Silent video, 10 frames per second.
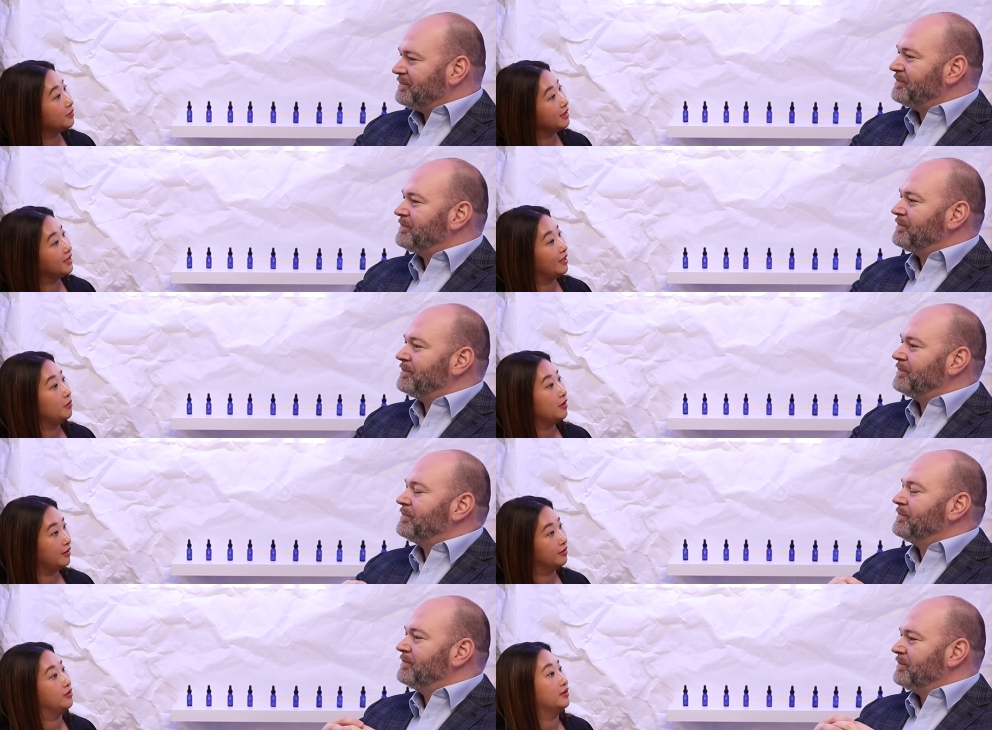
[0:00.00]
Speaker 1: of the same
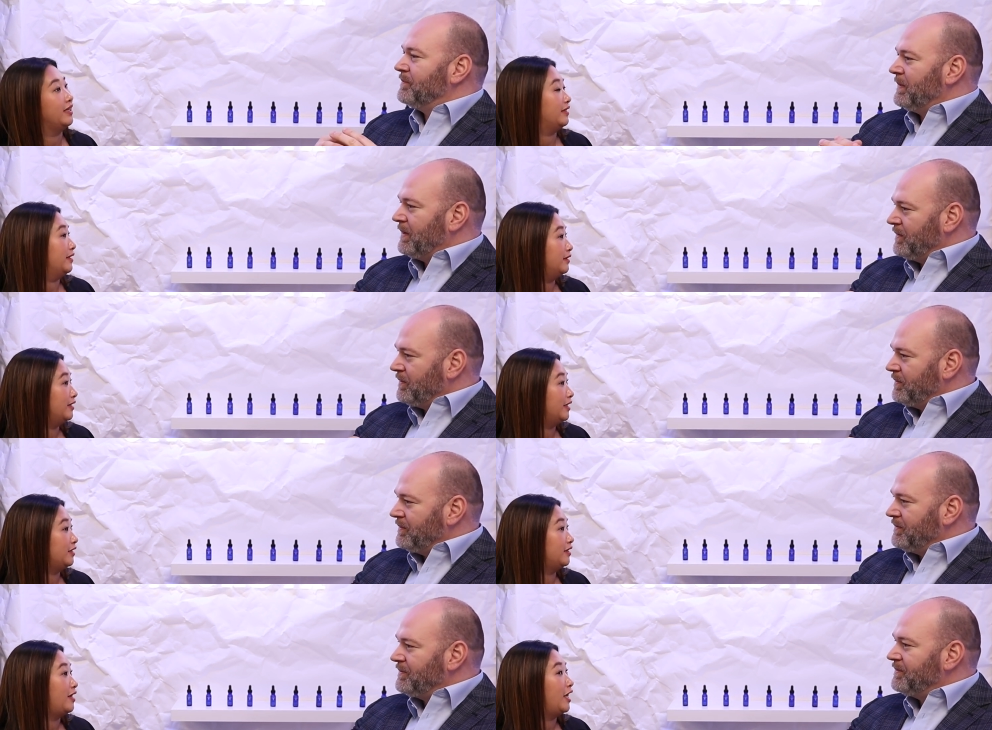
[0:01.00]
clinical data
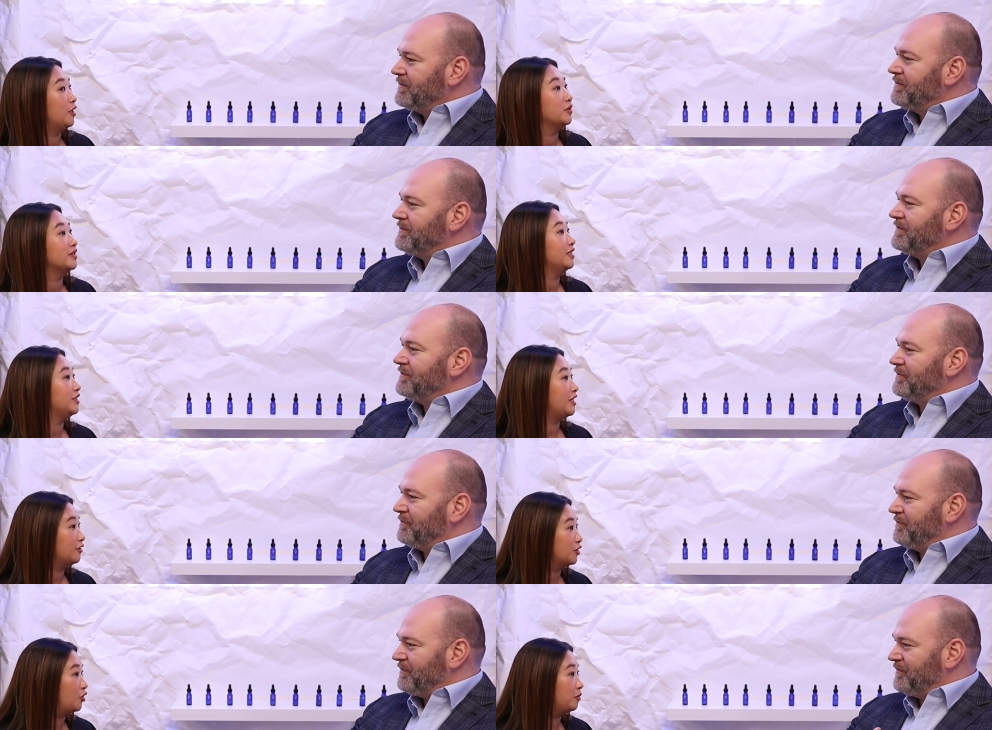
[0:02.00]
that the higher percentage
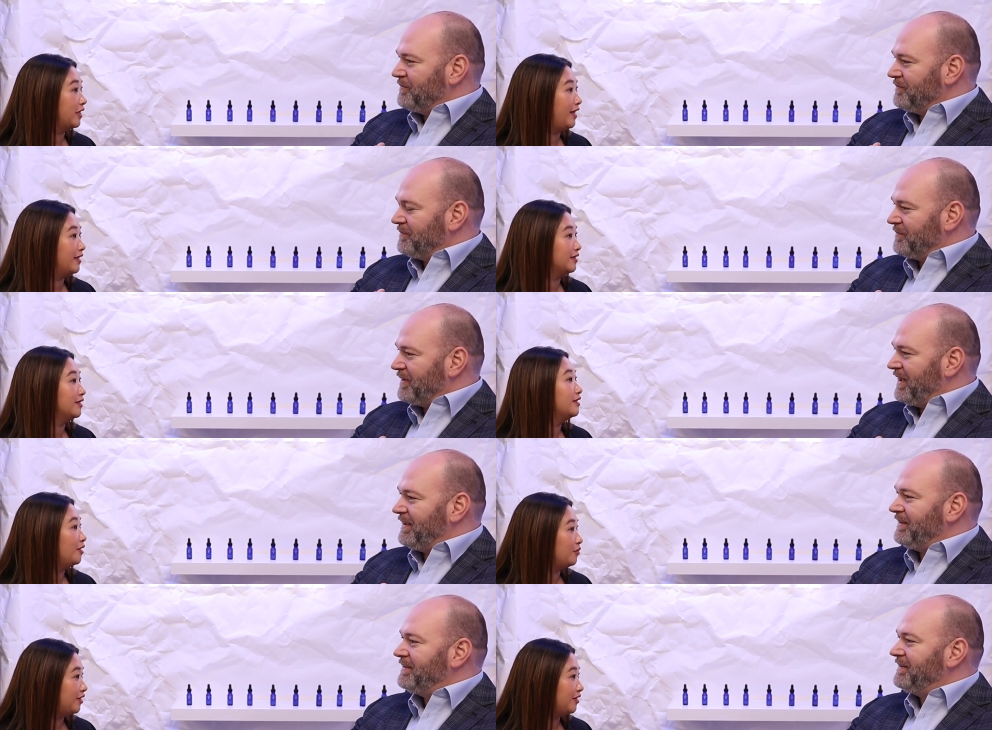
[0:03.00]
L-ascorbic has, and right.
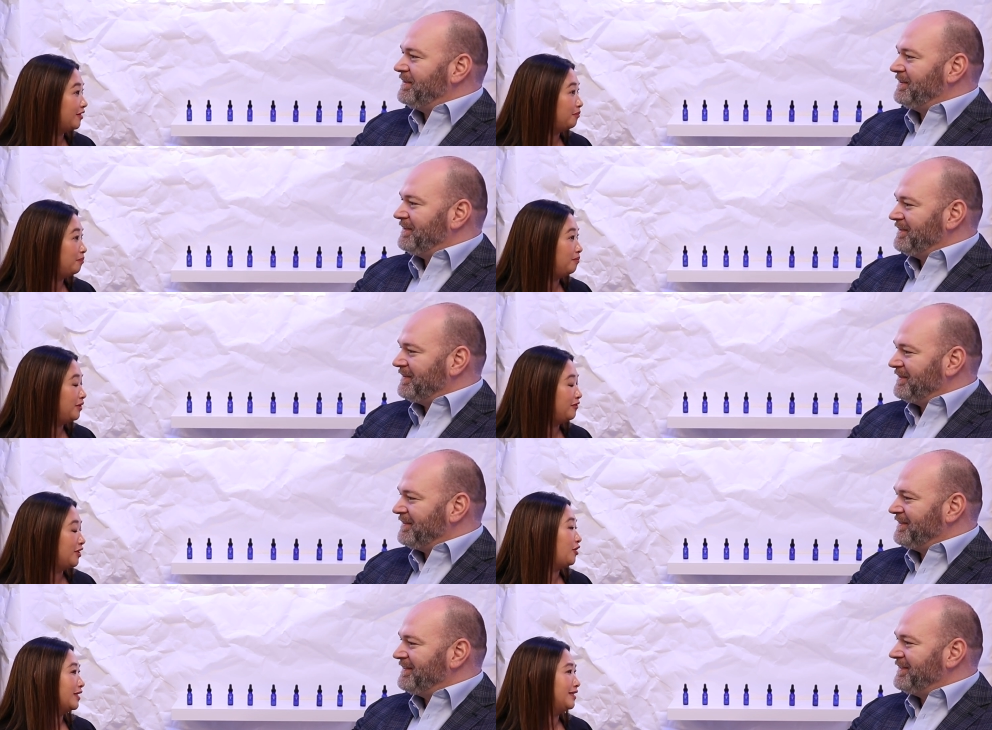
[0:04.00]
Same with the
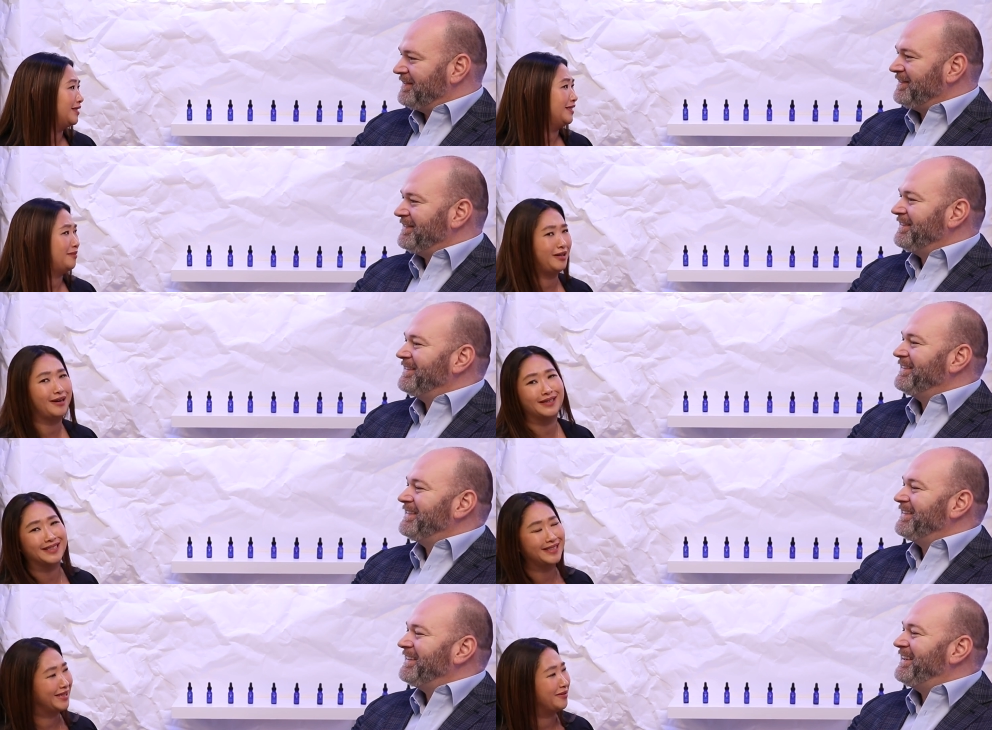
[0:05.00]
BVOSC. I'm not going
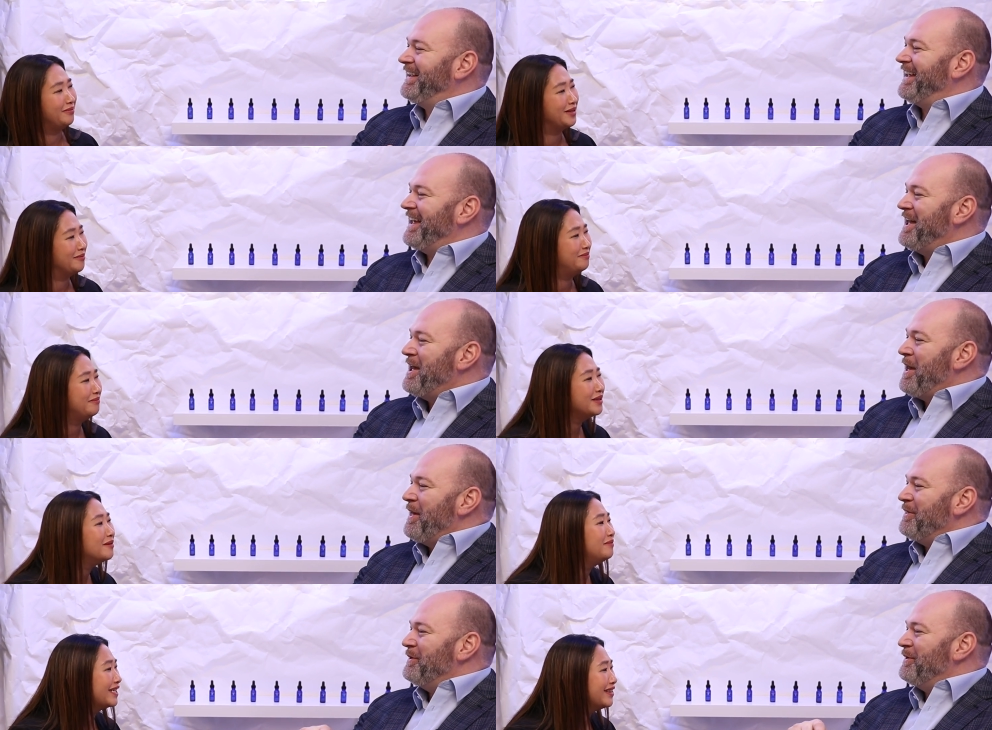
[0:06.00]
to say
Speaker 2: the
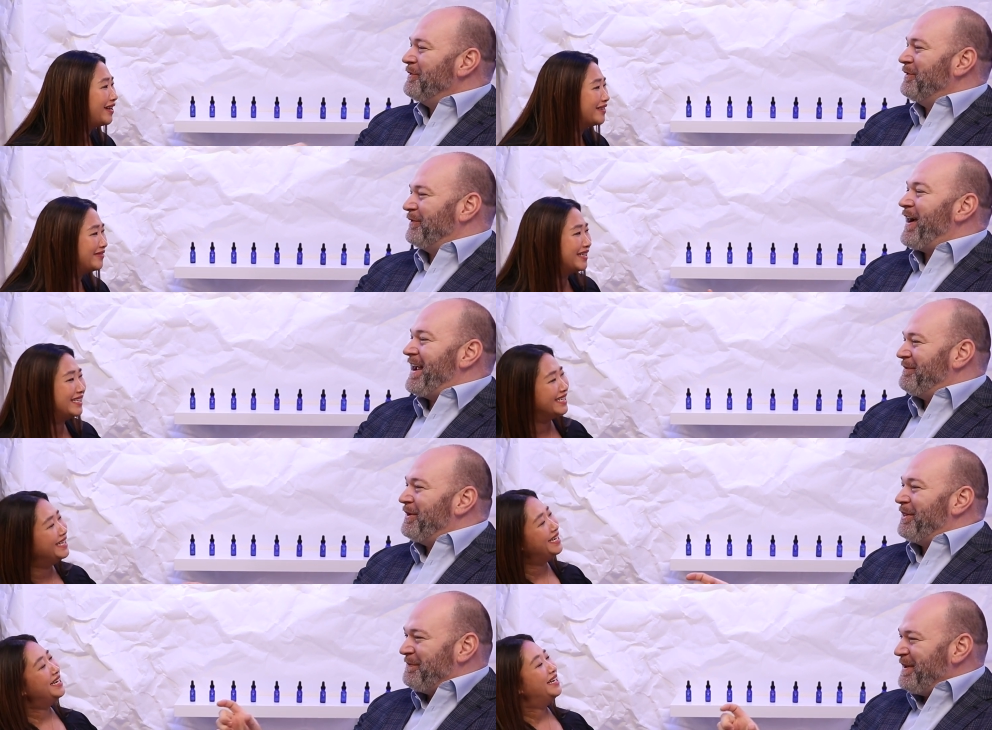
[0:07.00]
big long one. Right.
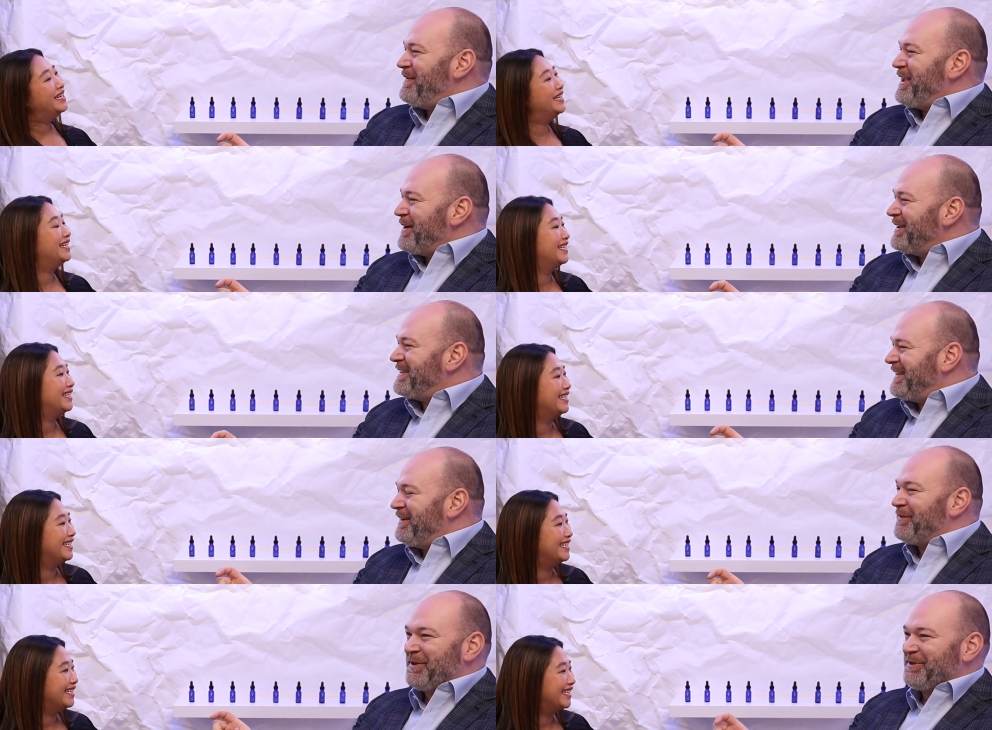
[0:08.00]
Well, the
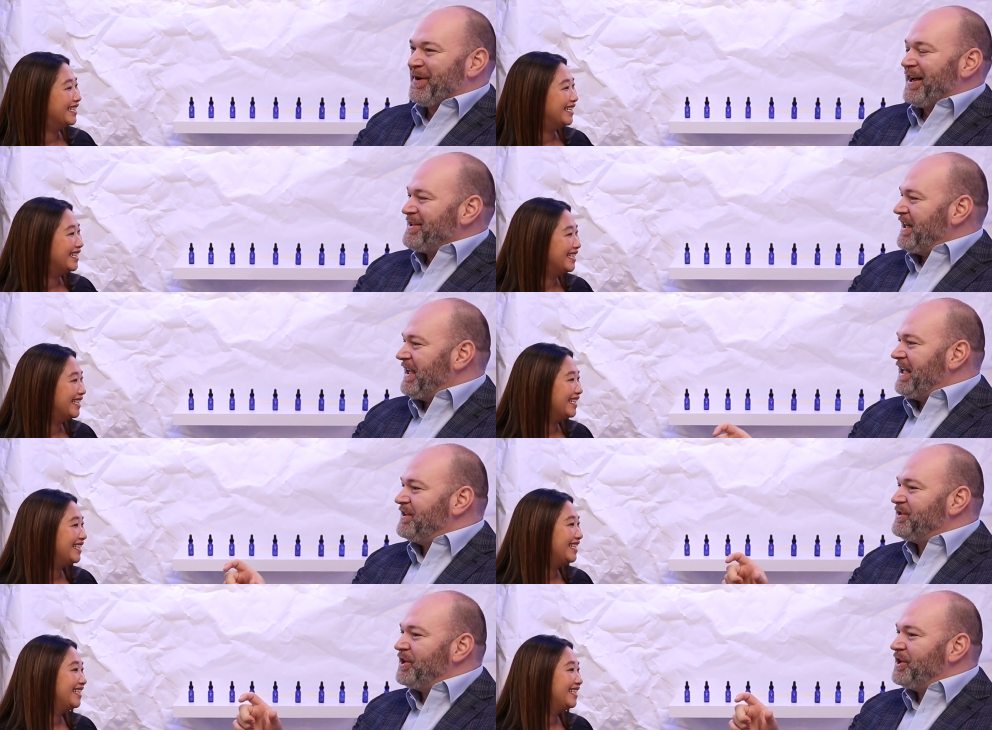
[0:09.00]
BVOSC, for those watching, is the